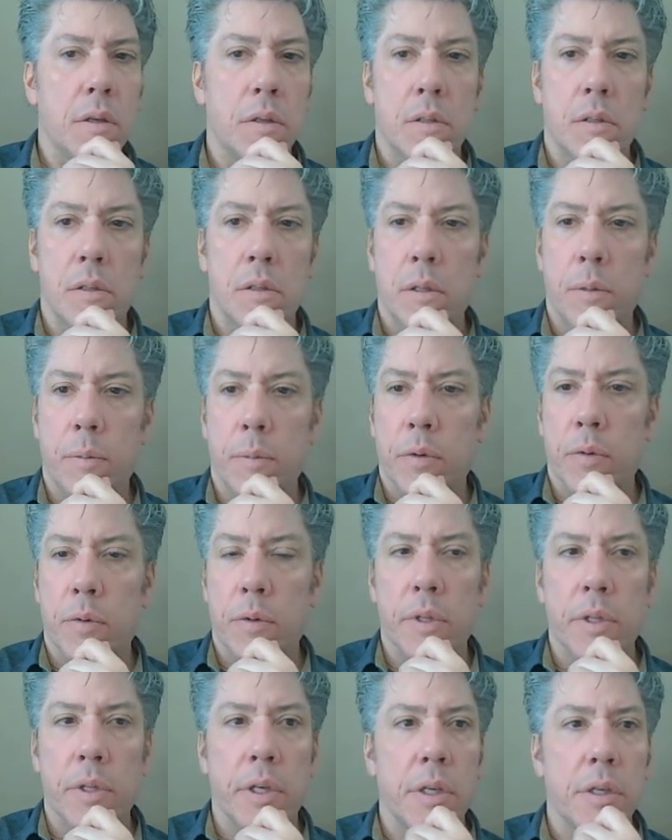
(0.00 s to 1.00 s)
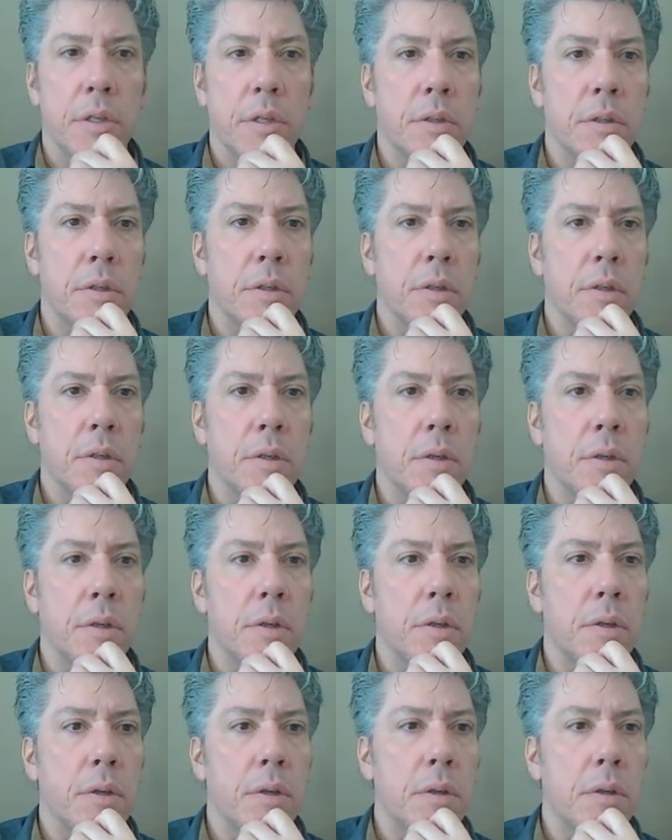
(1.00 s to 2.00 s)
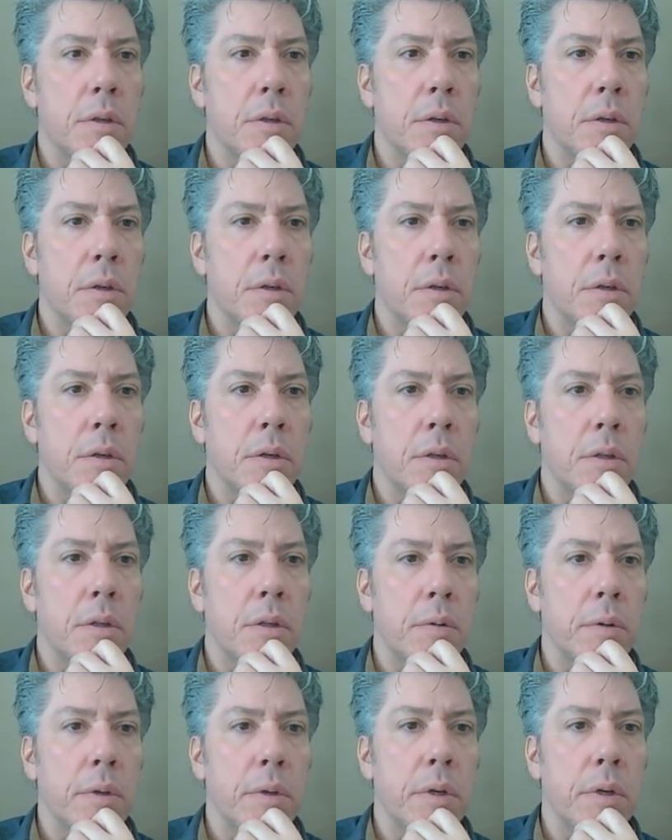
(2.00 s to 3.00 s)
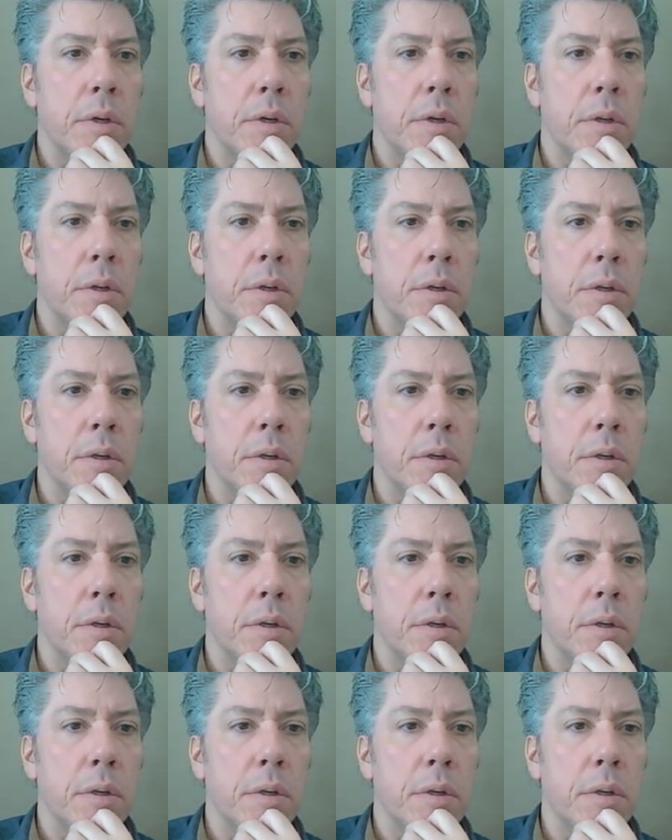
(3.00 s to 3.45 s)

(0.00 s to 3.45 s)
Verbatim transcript: So let me release. There we are.